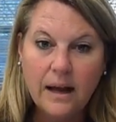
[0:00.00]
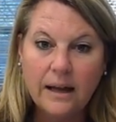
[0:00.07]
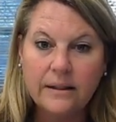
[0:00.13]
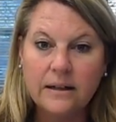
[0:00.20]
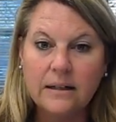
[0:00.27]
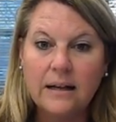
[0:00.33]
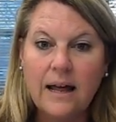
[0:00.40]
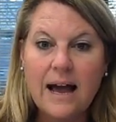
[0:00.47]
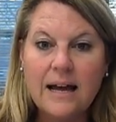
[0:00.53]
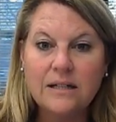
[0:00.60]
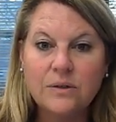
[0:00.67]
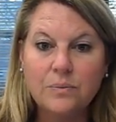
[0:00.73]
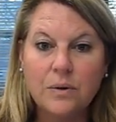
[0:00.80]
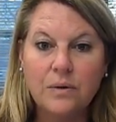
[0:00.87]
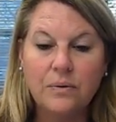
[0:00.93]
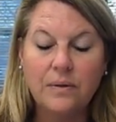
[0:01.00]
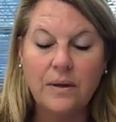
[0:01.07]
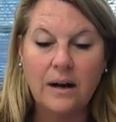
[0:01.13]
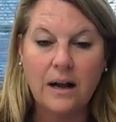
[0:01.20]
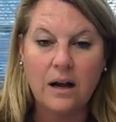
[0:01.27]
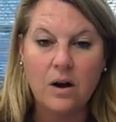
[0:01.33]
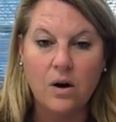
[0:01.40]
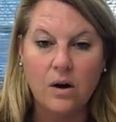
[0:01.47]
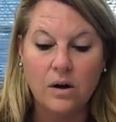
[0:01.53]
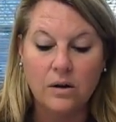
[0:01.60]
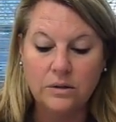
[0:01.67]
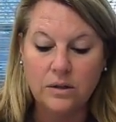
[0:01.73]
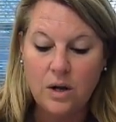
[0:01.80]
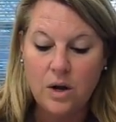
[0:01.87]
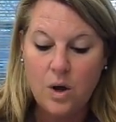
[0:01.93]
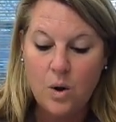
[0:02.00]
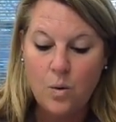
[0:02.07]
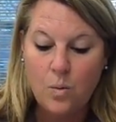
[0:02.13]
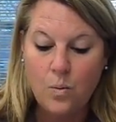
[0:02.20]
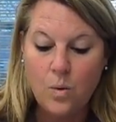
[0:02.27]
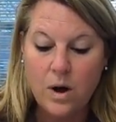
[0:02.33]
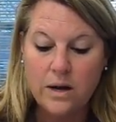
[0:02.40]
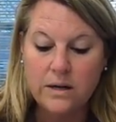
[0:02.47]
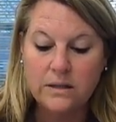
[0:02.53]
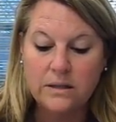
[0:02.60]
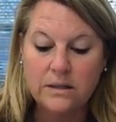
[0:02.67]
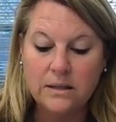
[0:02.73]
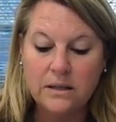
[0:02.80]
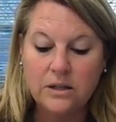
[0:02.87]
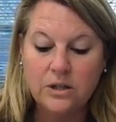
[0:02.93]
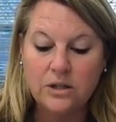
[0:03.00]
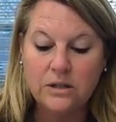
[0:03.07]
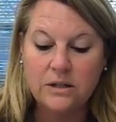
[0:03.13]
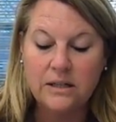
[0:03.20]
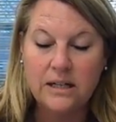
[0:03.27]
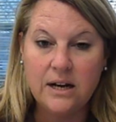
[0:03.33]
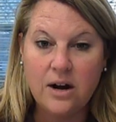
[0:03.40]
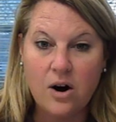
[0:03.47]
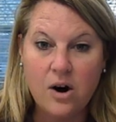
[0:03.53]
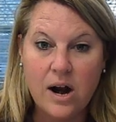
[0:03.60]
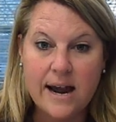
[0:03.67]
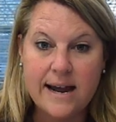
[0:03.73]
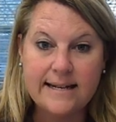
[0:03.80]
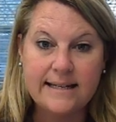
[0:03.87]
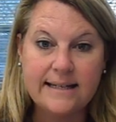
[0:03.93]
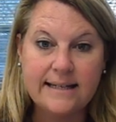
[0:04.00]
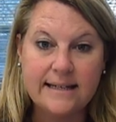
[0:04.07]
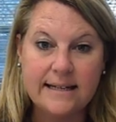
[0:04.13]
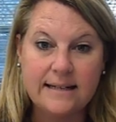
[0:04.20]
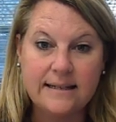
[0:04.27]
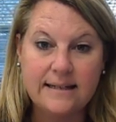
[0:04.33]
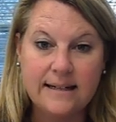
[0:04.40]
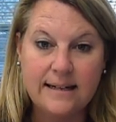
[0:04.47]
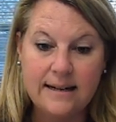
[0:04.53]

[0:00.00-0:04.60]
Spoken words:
And the last root that I called was TRACT,